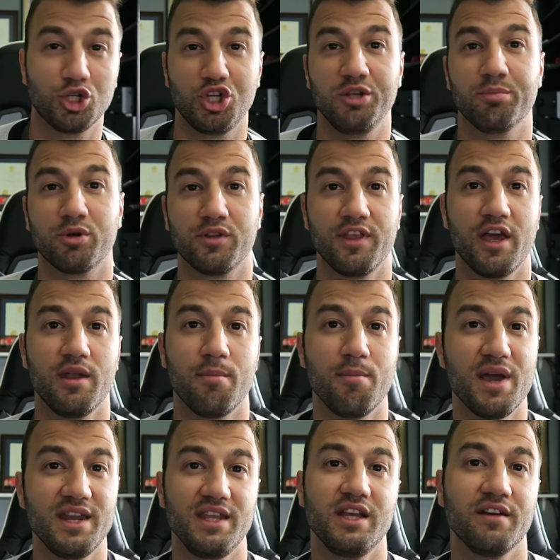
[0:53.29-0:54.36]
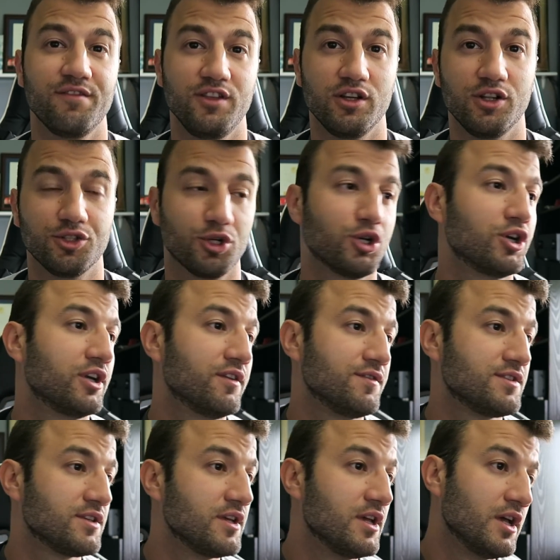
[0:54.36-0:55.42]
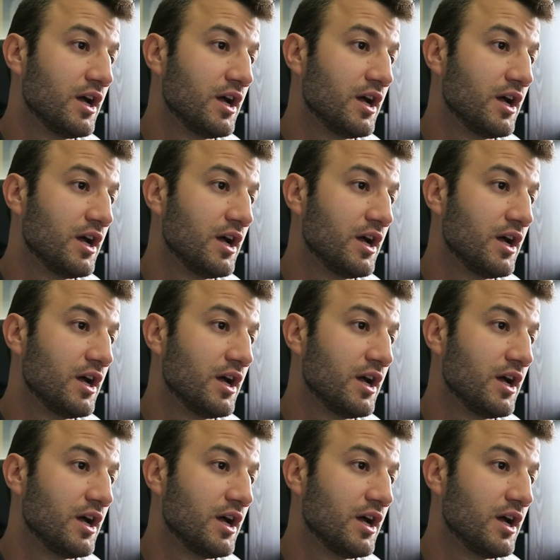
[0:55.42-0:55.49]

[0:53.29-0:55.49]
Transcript: cheaper than many of the alternatives.